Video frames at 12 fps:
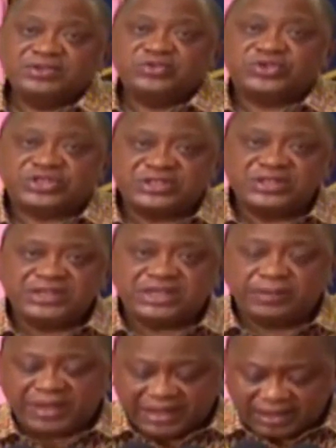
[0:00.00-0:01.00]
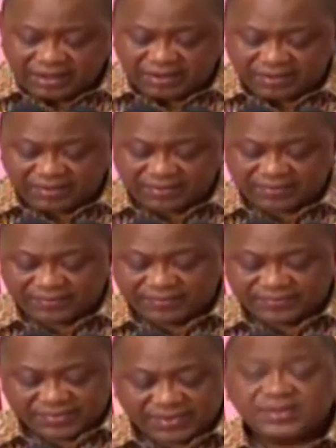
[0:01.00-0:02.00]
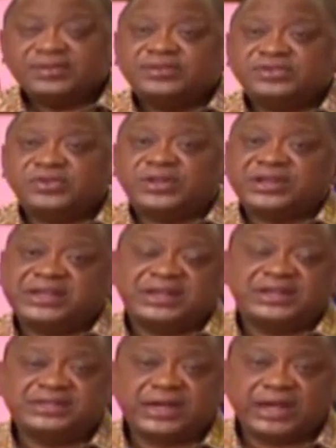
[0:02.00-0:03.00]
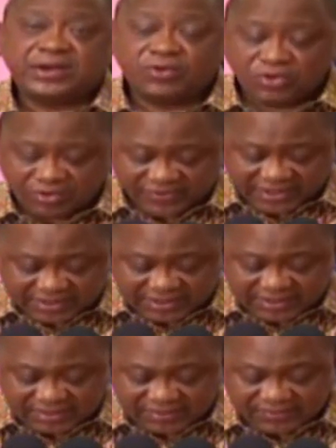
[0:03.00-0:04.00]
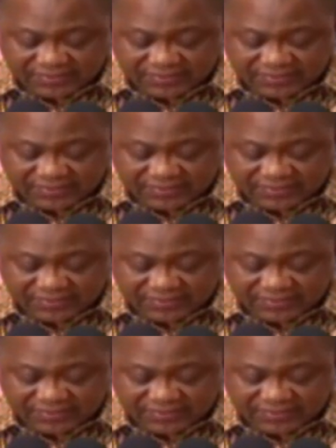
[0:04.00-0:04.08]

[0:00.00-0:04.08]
to sneak him in so that he can attack all of us.